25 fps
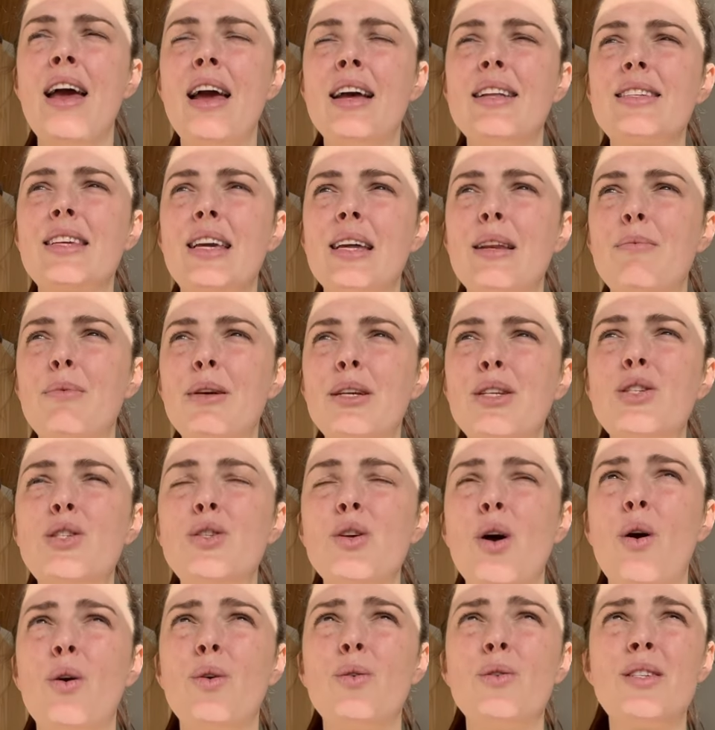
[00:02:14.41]
It's going to be
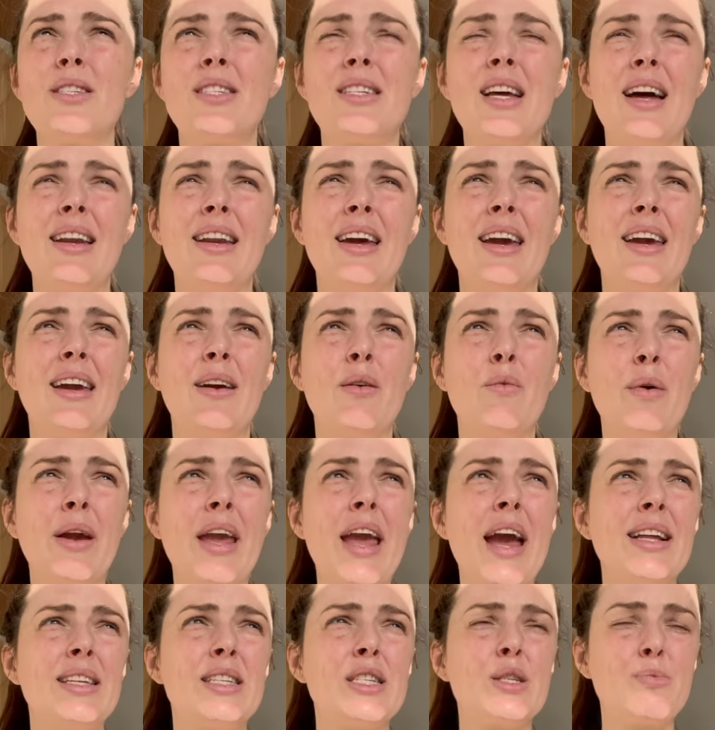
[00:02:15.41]
so stunning. We
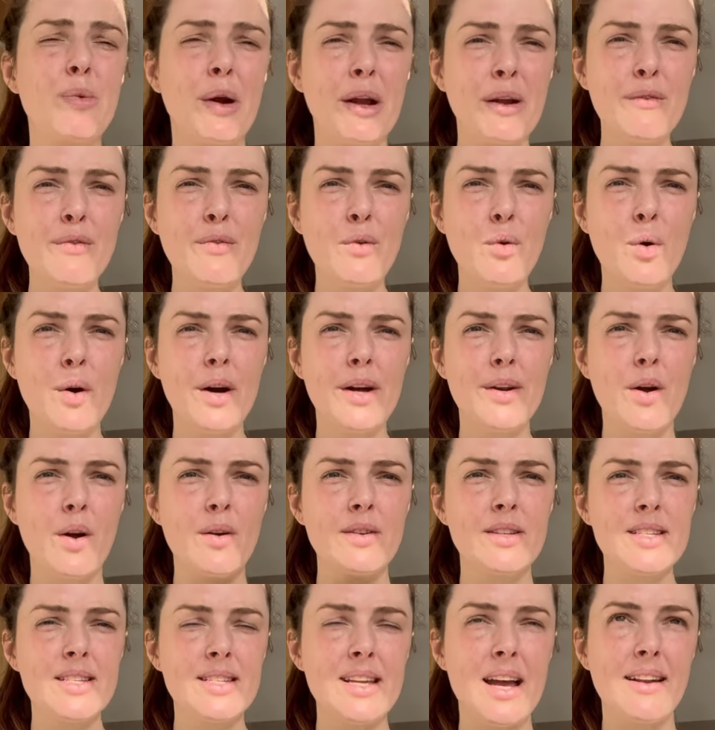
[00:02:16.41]
had spring forward
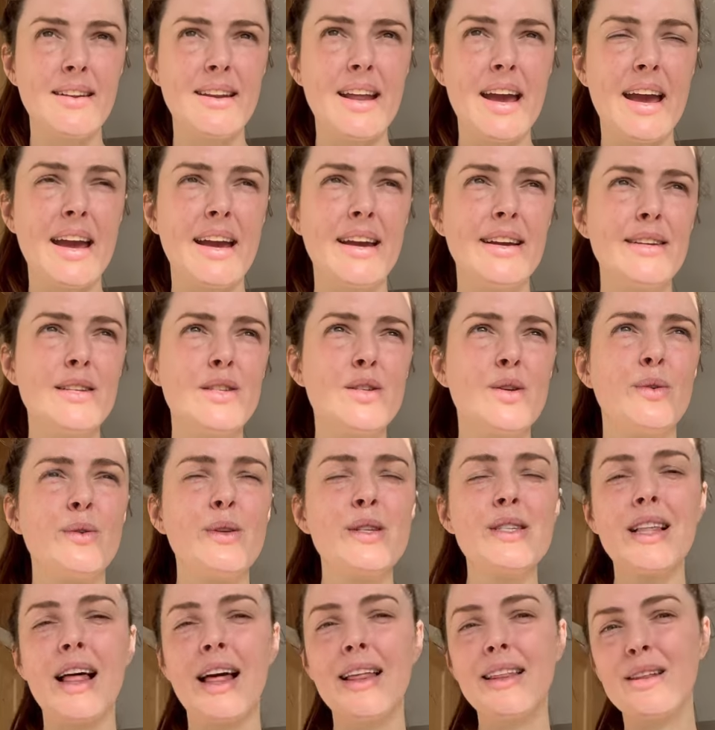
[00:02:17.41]
on Sunday, so
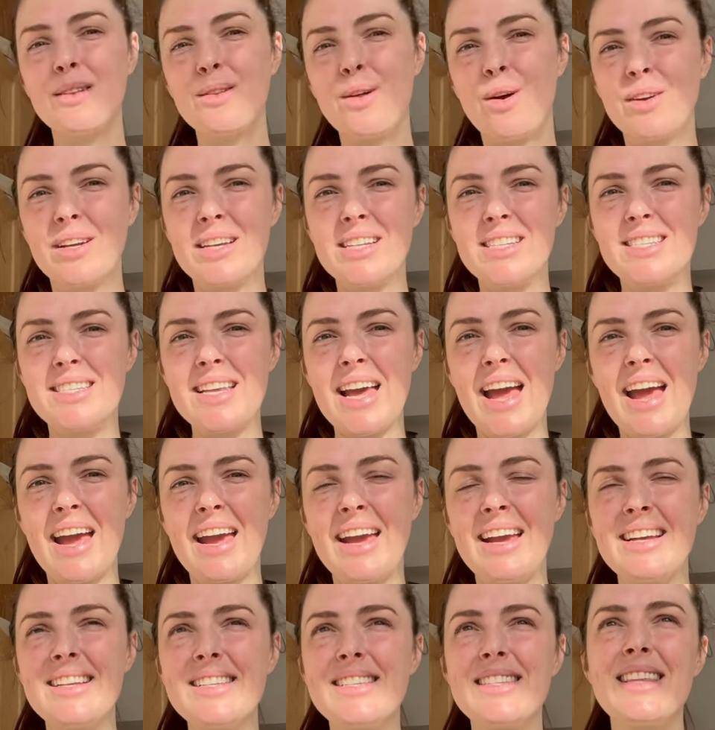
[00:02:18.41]
slightly longer
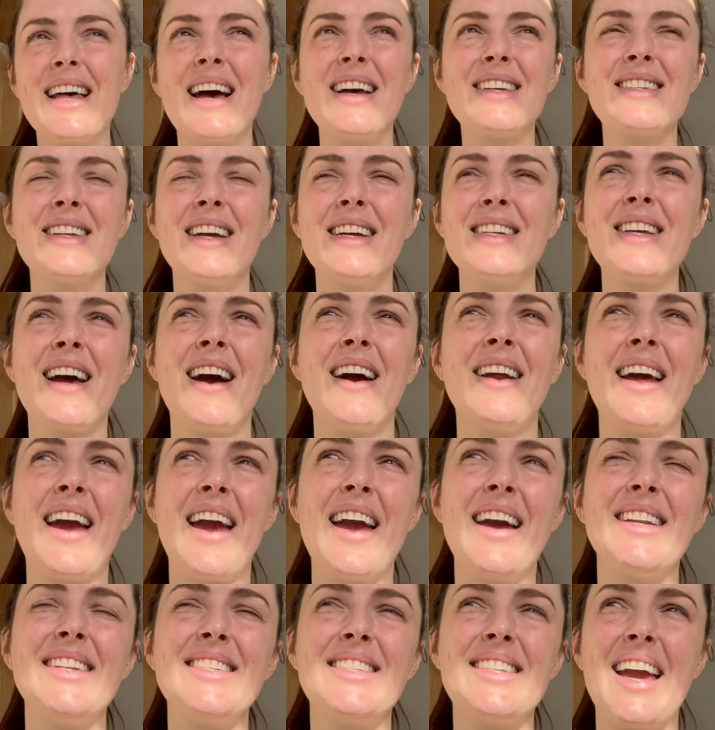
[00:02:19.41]
days. Last night, Ty and I
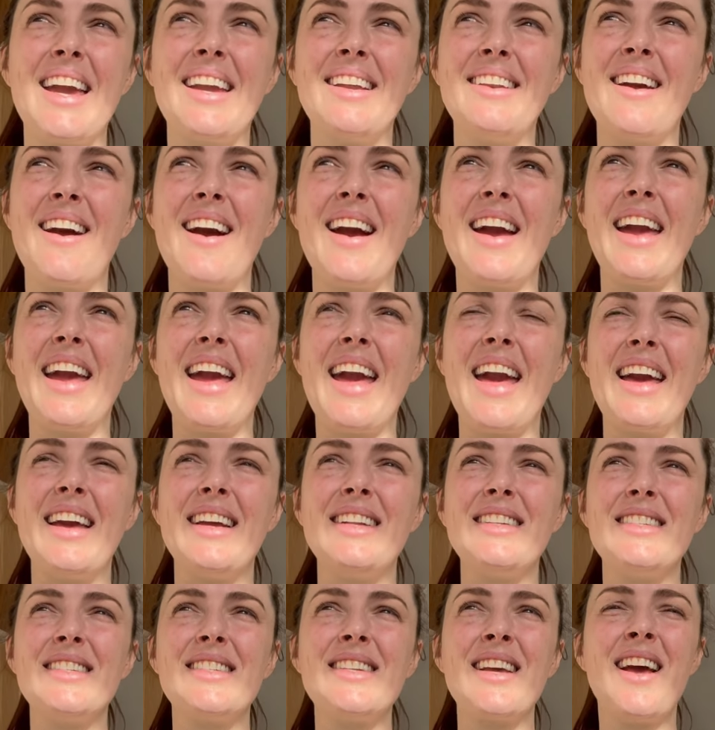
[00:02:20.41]
had a date night
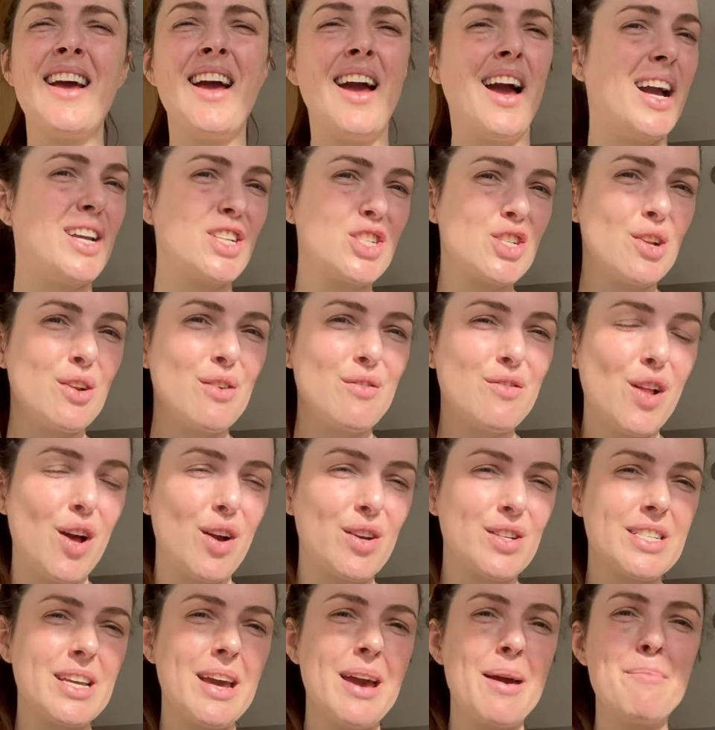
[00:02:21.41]
and I should have
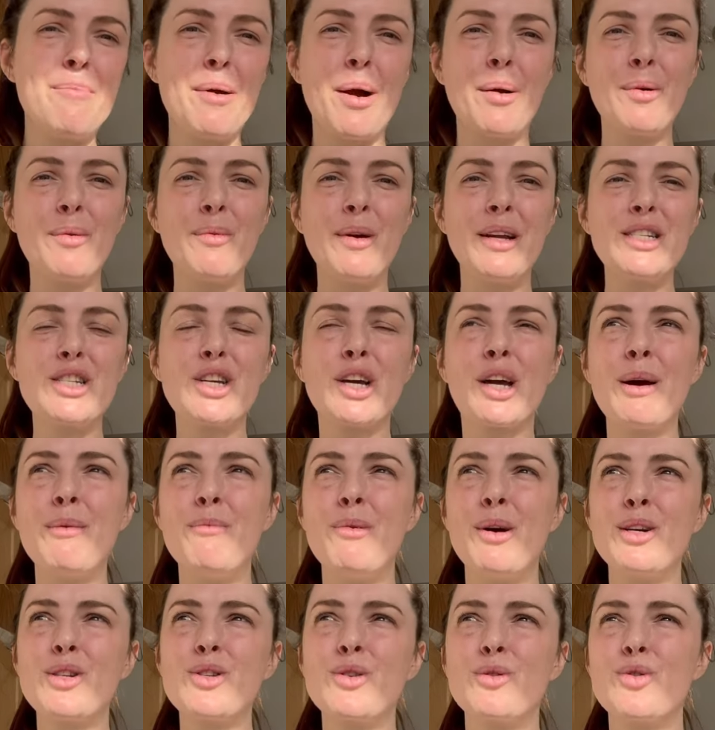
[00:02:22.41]
vlogged it, but we went to
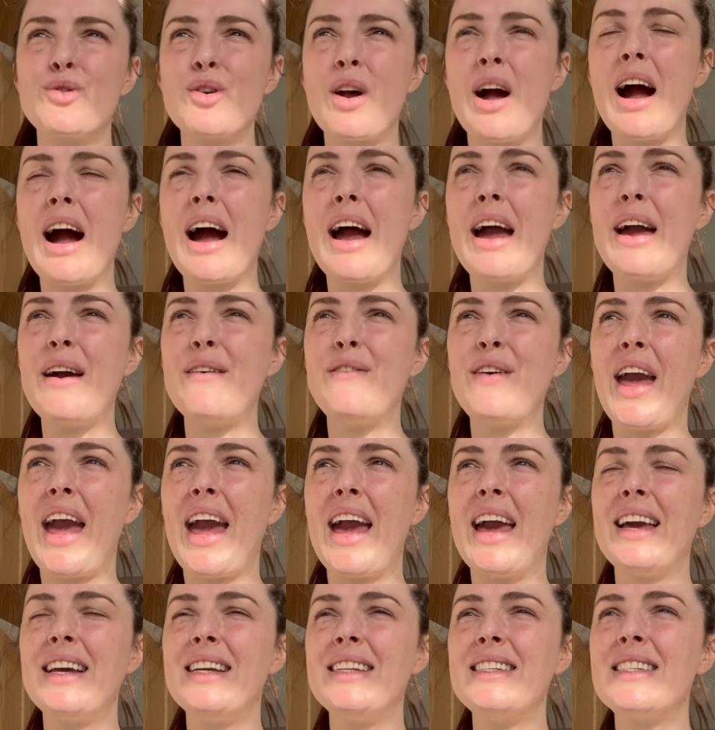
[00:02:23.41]
Commercial Drive
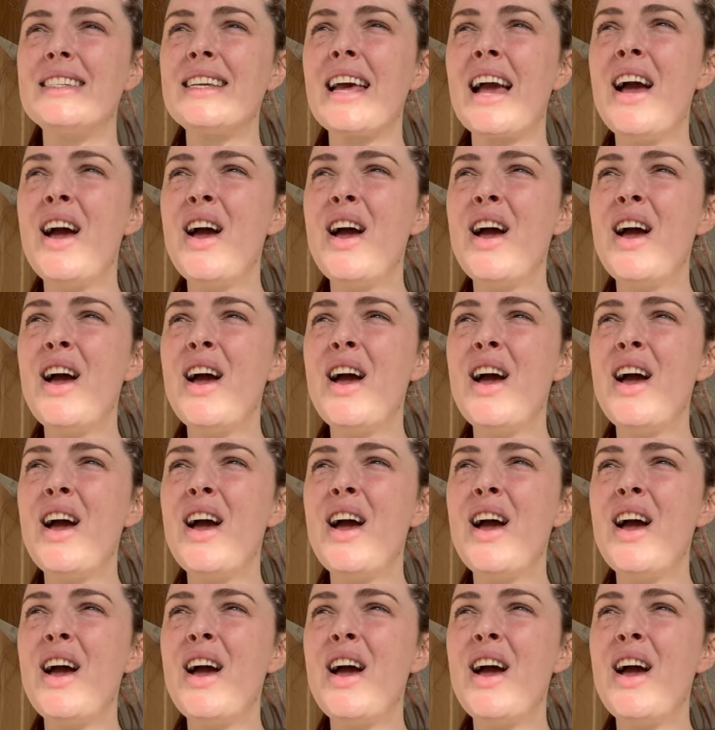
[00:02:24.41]
and